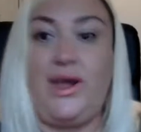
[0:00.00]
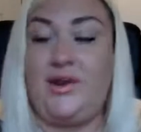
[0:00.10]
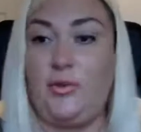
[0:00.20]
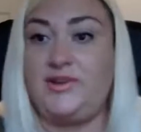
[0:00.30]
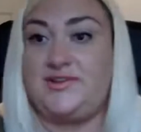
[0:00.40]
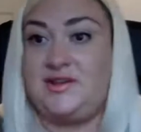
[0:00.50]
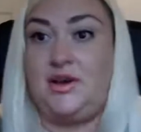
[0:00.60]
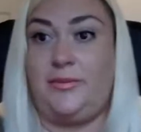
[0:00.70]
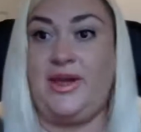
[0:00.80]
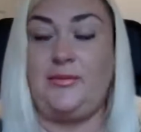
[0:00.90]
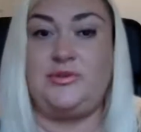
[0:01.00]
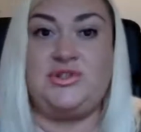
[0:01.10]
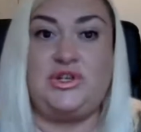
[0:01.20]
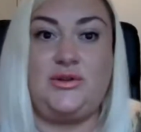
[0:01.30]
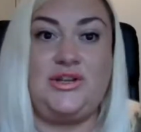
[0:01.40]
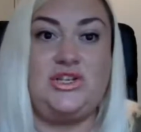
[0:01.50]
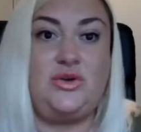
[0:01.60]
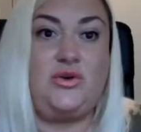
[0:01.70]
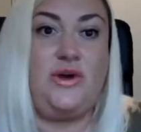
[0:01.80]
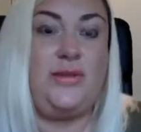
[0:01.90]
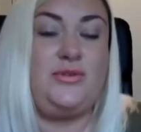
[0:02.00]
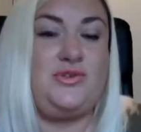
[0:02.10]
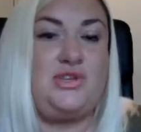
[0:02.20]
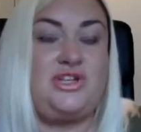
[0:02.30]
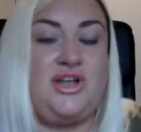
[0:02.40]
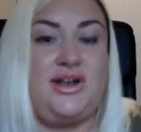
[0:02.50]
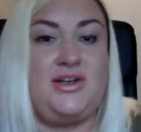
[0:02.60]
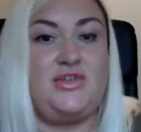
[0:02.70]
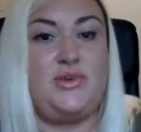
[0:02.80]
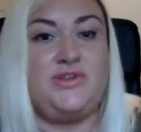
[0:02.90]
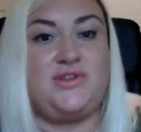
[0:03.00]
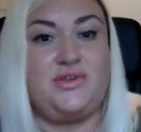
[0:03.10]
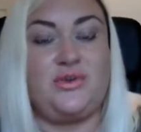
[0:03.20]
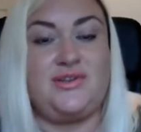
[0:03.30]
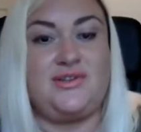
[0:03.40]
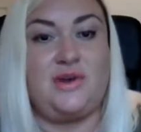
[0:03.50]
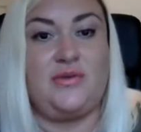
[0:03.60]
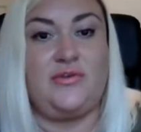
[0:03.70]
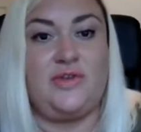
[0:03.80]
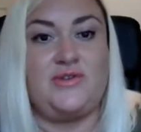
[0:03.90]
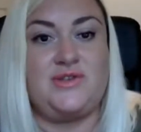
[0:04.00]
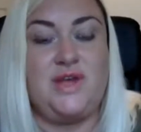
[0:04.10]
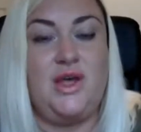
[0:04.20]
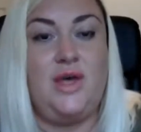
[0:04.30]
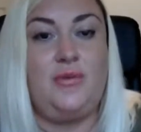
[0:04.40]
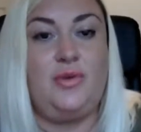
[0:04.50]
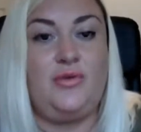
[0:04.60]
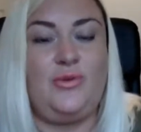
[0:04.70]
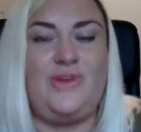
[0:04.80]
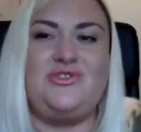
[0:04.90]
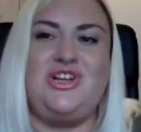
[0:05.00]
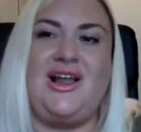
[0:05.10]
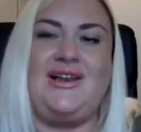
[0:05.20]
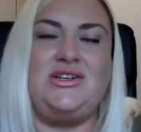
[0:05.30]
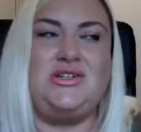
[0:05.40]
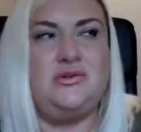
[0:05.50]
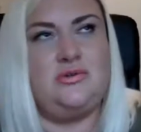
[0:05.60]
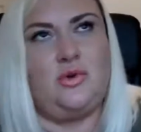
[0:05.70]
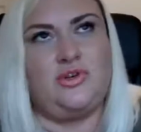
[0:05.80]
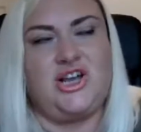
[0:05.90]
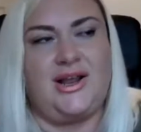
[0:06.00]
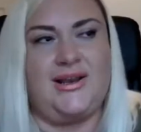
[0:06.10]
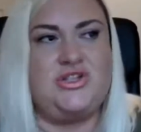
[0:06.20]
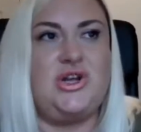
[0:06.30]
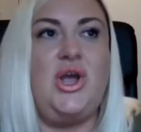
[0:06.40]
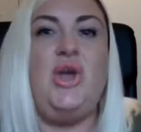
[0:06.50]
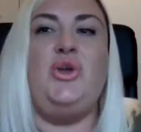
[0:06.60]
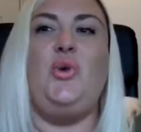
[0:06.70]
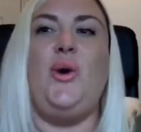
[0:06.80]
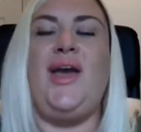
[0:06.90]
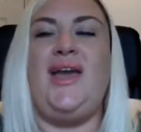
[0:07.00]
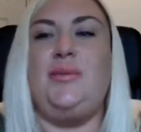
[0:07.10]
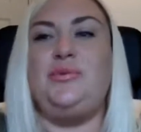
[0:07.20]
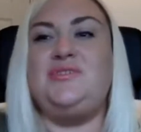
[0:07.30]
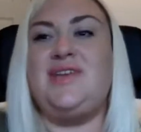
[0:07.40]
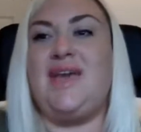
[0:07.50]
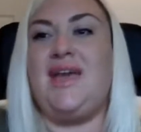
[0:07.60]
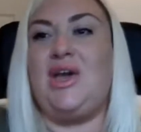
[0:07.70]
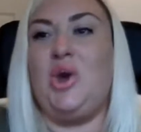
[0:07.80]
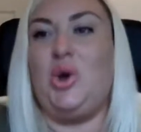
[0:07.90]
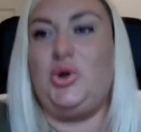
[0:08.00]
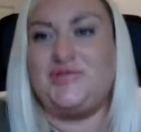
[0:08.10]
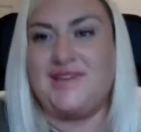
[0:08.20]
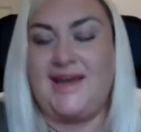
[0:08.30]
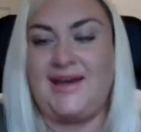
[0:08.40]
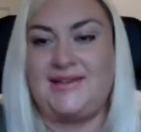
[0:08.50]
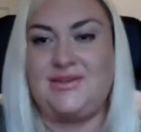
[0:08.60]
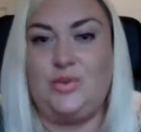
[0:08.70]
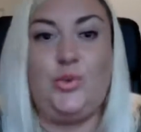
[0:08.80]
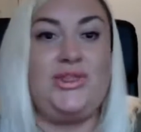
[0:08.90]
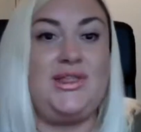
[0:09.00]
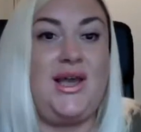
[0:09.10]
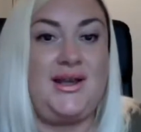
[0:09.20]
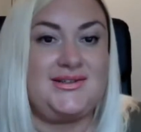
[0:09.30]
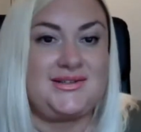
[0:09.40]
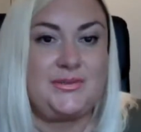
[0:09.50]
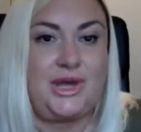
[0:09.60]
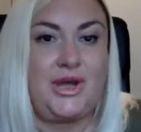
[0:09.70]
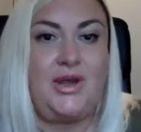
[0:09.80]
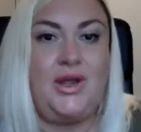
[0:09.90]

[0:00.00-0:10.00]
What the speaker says: anyone's going to be able to do this. You were able to challenge 1 to 3 star reviews. Well, challenge, not challenge. You're able to get in contact with the customer